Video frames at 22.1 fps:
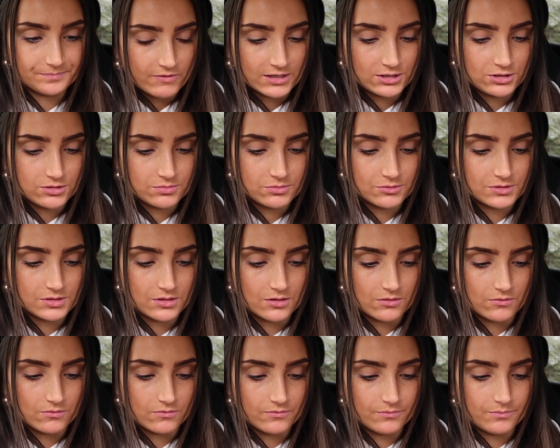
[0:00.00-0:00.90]
Vegetables,
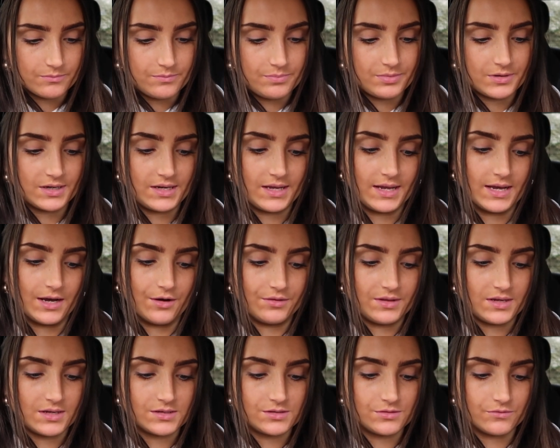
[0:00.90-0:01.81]
bloody hell,
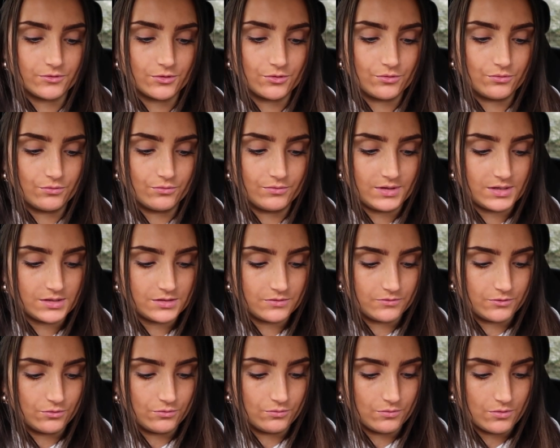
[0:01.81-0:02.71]
these are
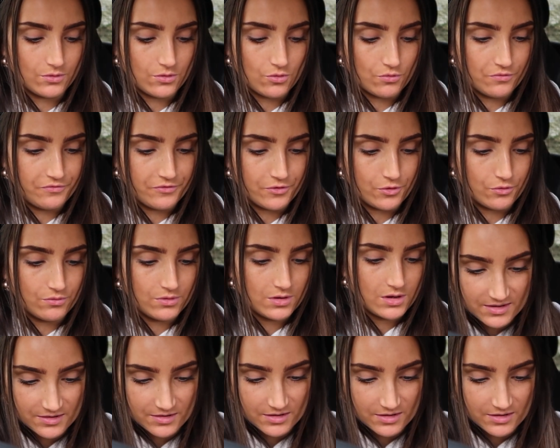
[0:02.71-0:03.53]
all awful.